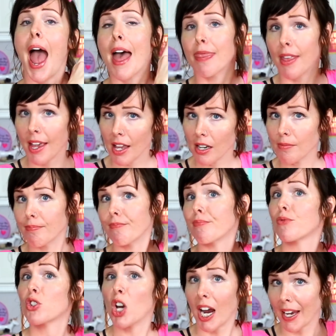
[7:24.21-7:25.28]
and then
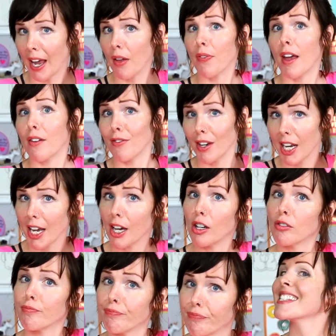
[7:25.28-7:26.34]
check out that
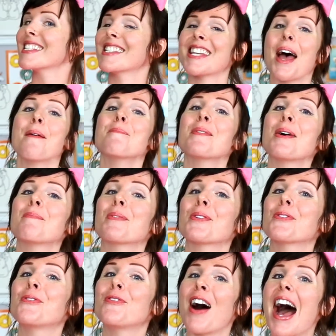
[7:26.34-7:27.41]
video. Step
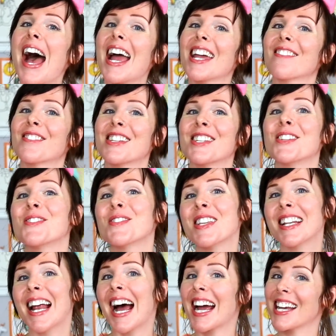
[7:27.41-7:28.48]
number 5 to
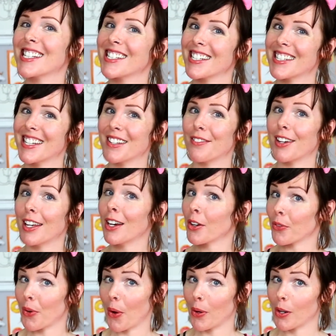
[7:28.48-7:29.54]
using IGTV to
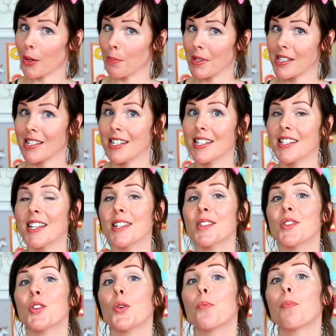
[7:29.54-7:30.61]
grow your business
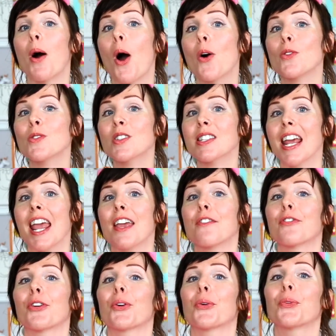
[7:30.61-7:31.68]
is to post a
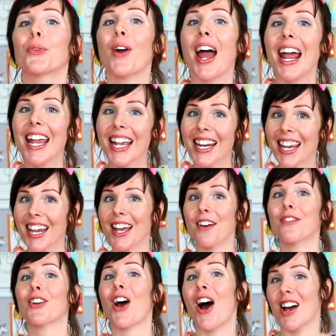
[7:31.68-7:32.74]
variety
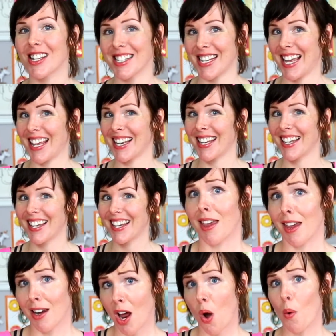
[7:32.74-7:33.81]
of content.
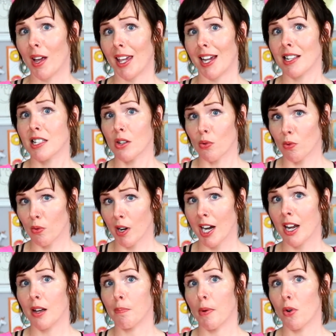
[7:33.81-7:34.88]
You know what gets
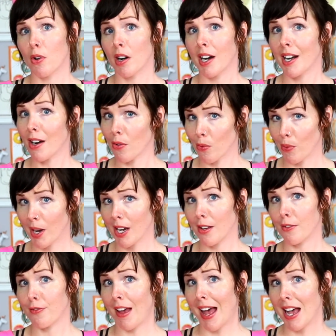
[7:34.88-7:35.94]
real boring
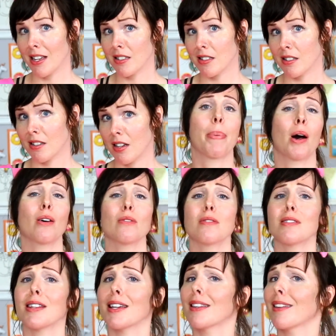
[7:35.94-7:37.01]
real fast?
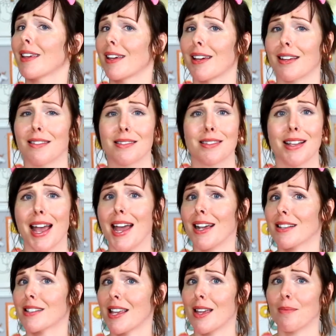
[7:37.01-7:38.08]
Posting the
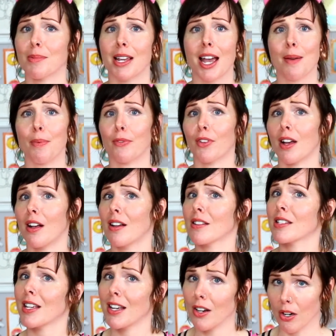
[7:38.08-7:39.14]
exact same type of
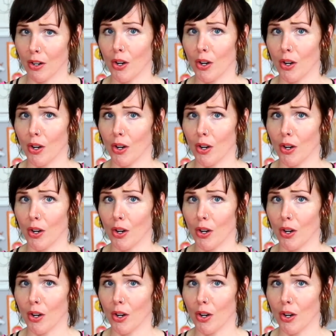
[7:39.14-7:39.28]
content